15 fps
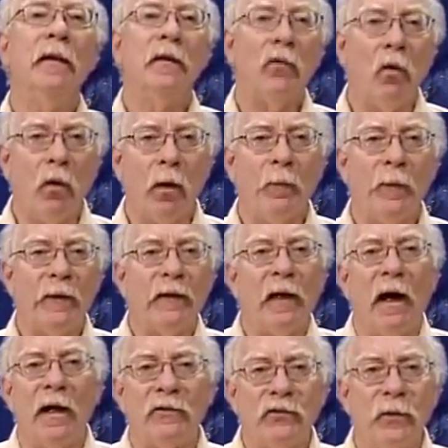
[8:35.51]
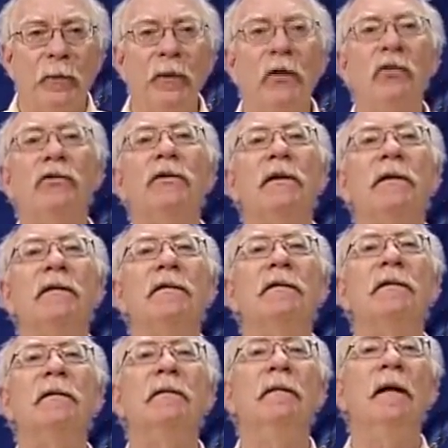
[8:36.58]
corporate
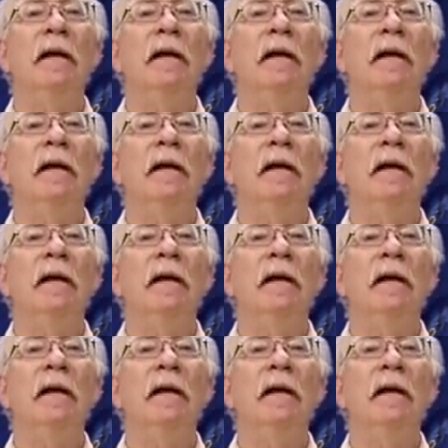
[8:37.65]
contributions